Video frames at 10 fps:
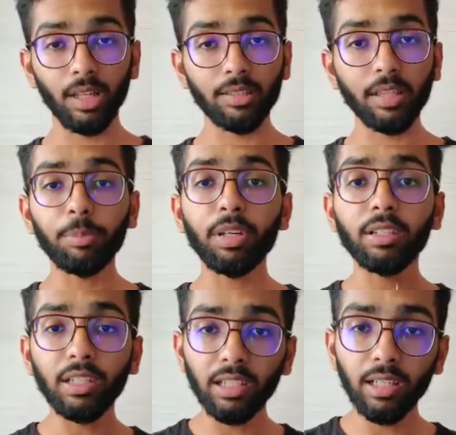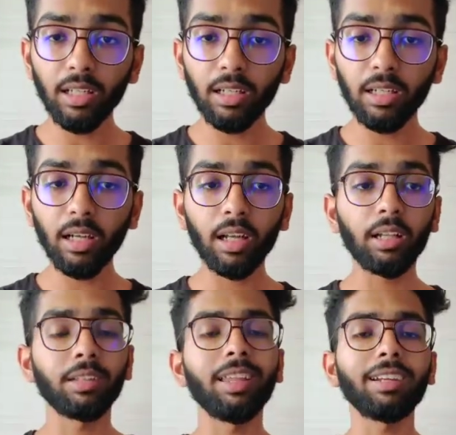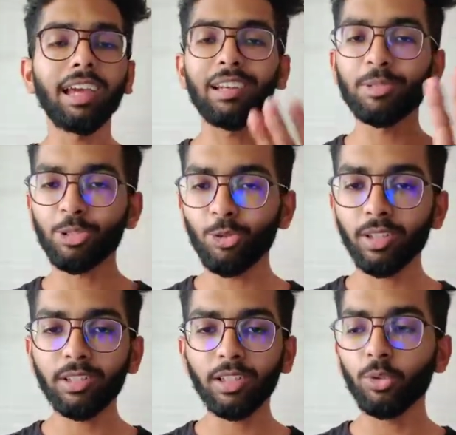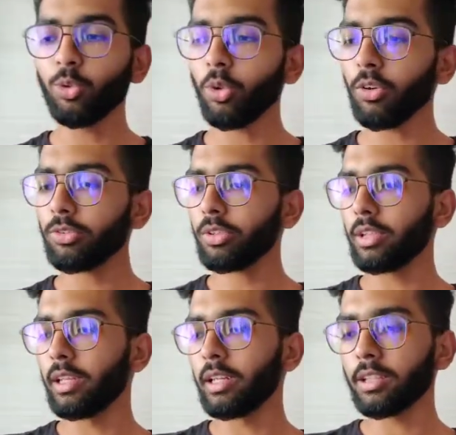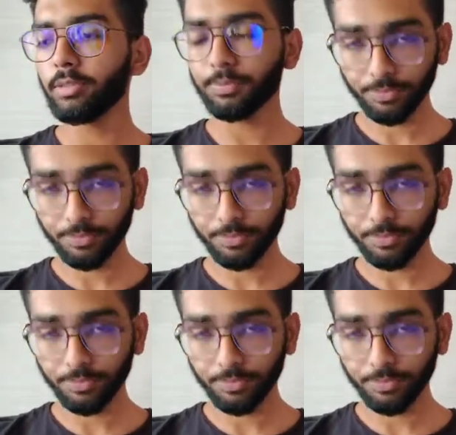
separate needle that I'll be showing the use of later.